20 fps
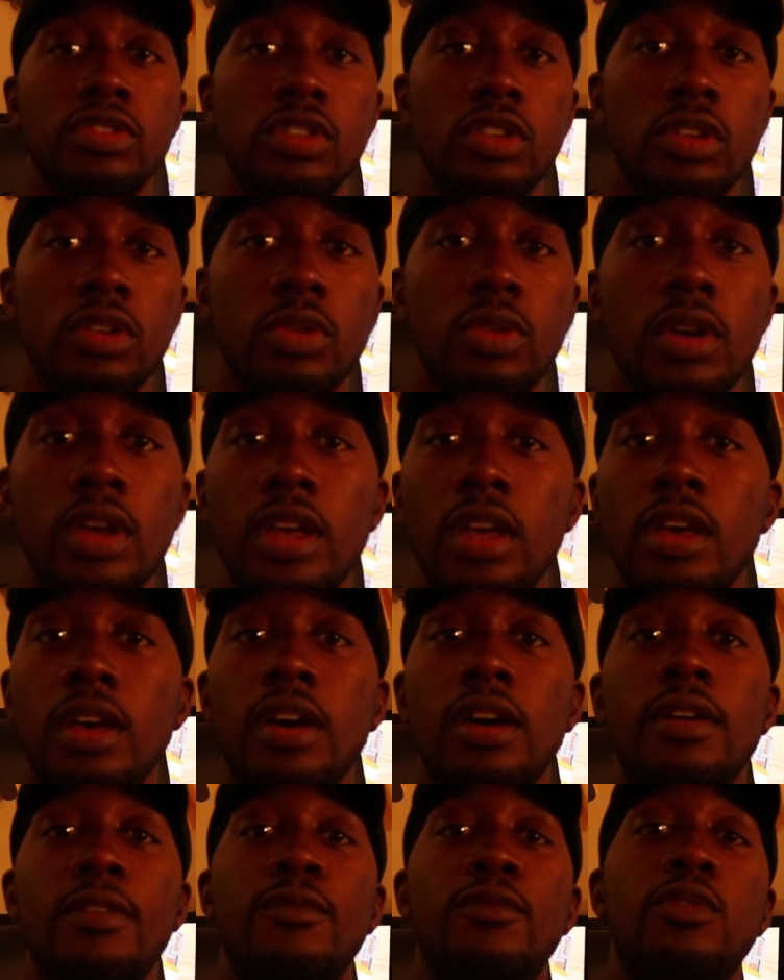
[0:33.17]
So
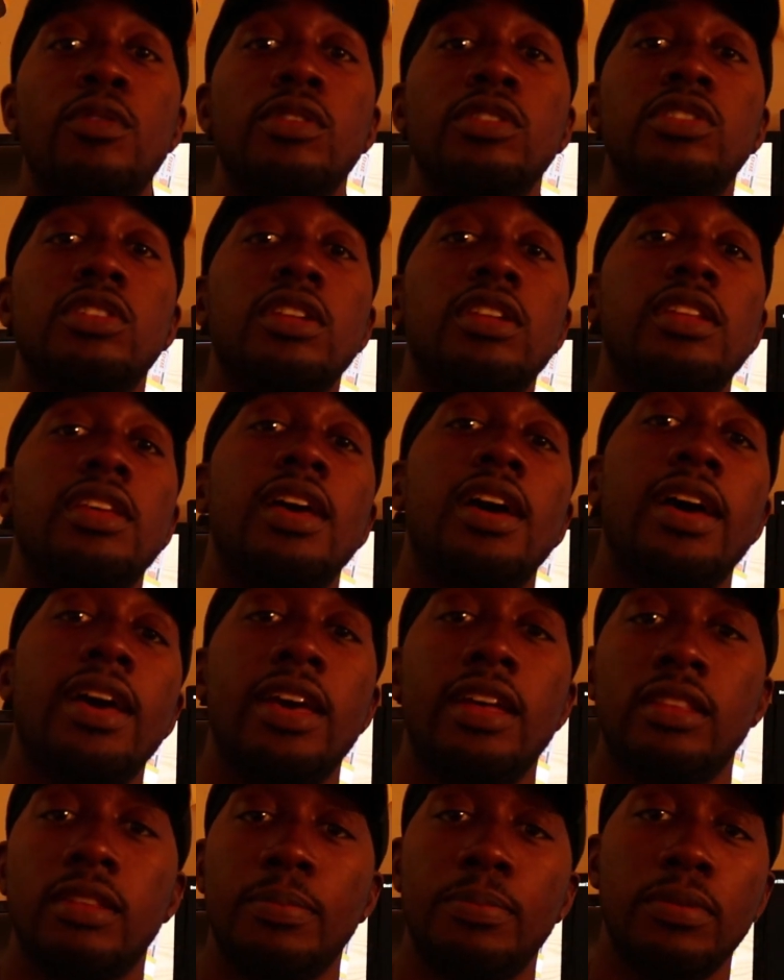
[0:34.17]
unfortunately, I
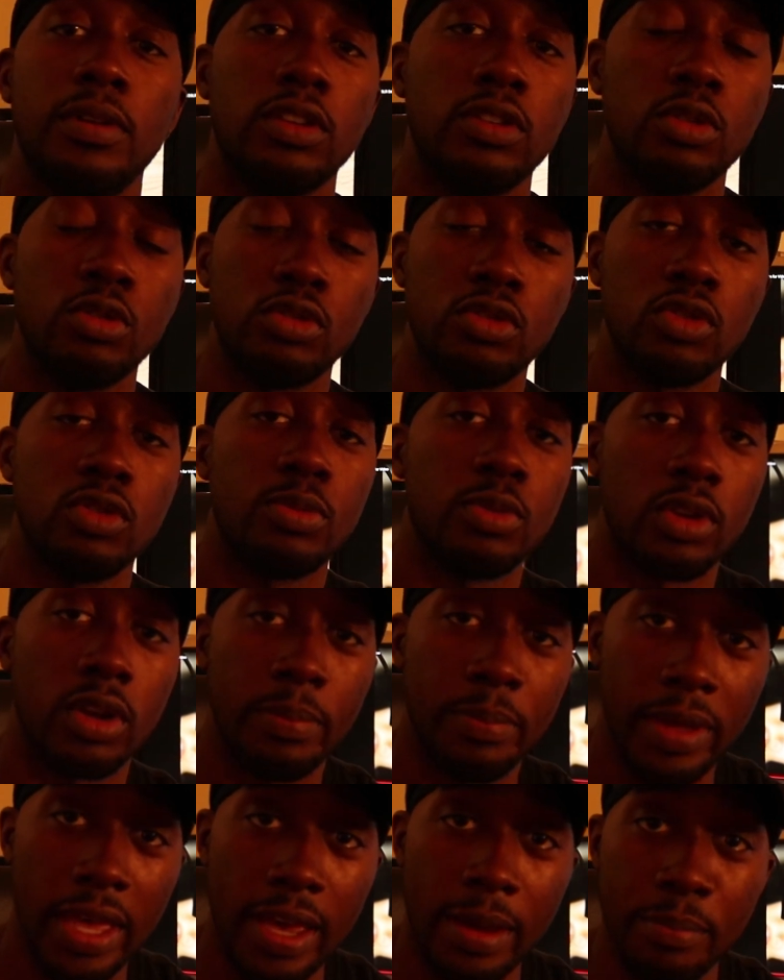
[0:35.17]
had to put YouTube on a
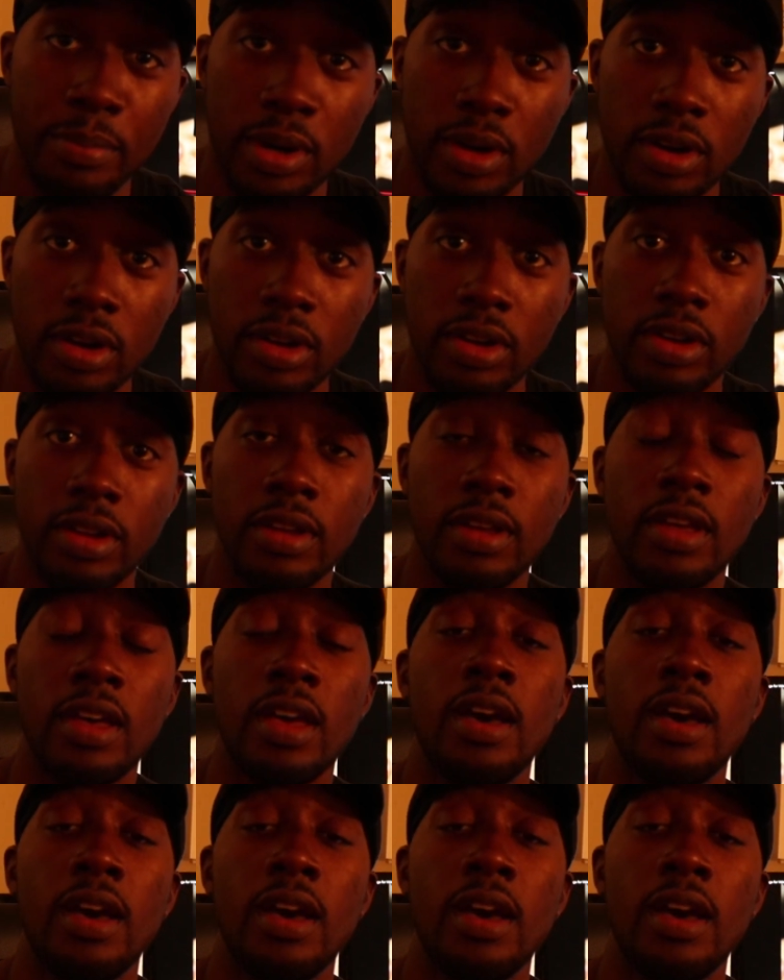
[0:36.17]
back burn.